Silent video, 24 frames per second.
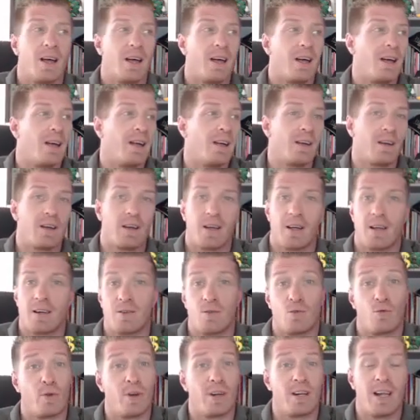You
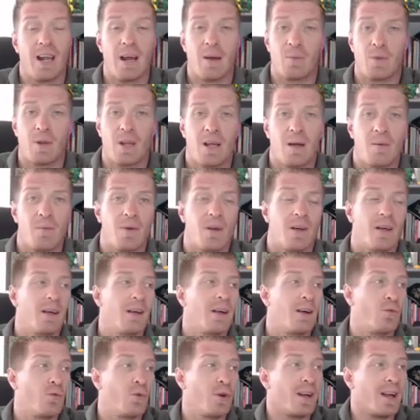can rename them,
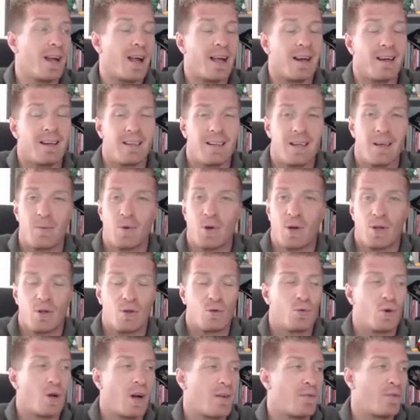re-edit them, you can
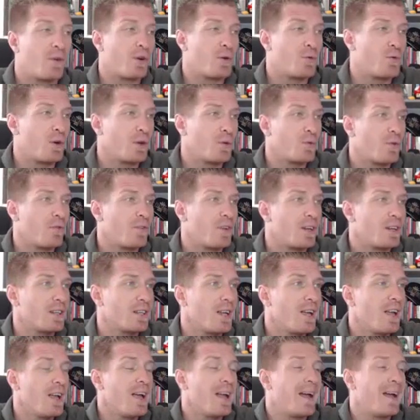do whatever you want with these.